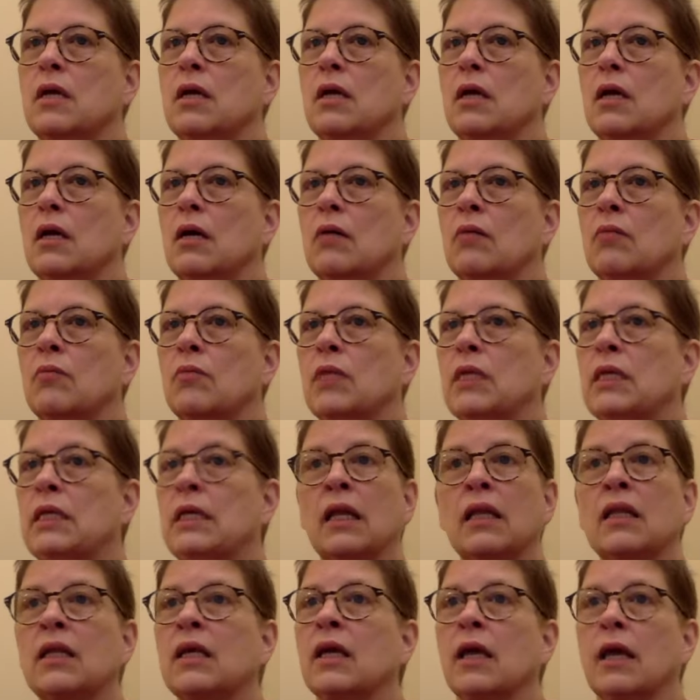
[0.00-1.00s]
um,
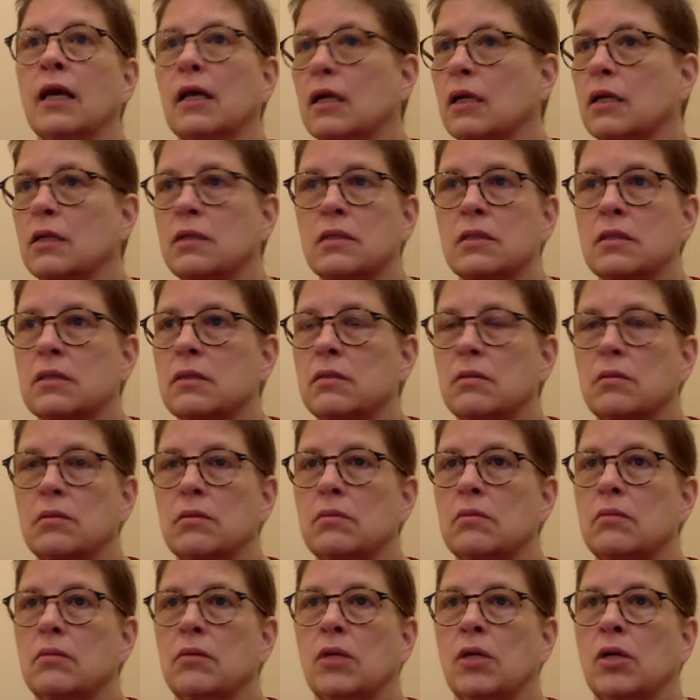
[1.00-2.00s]
yelling at us,
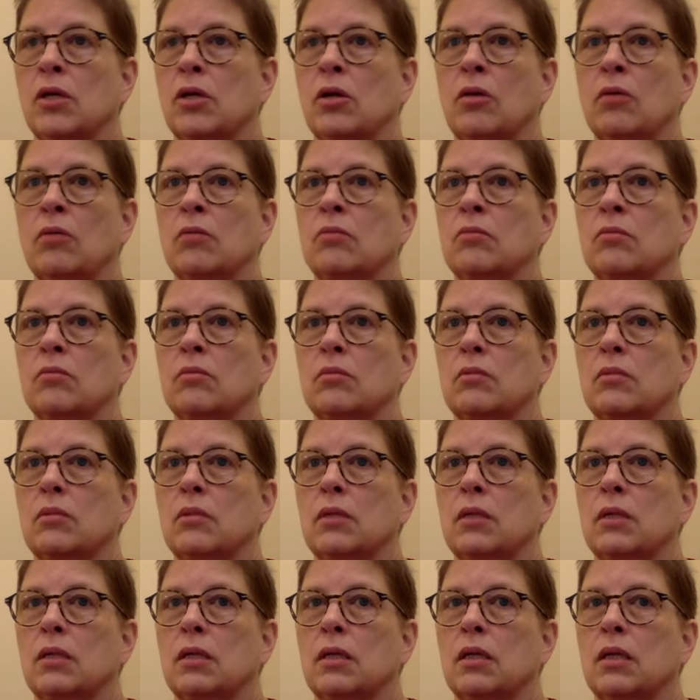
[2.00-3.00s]
you know,
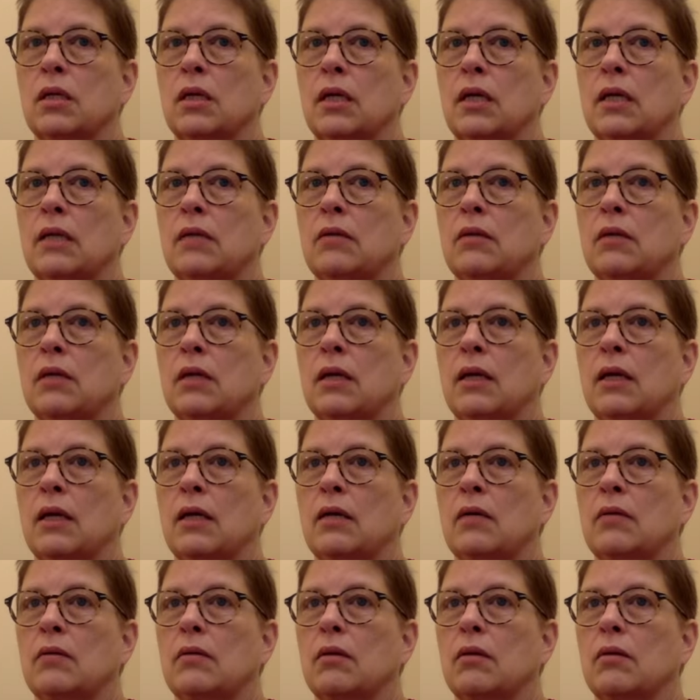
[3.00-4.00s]
and
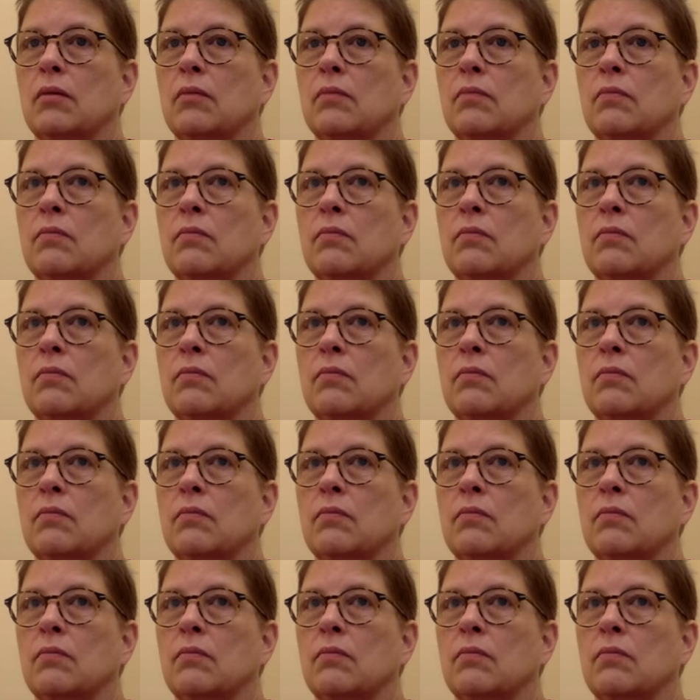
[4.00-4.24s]
and um,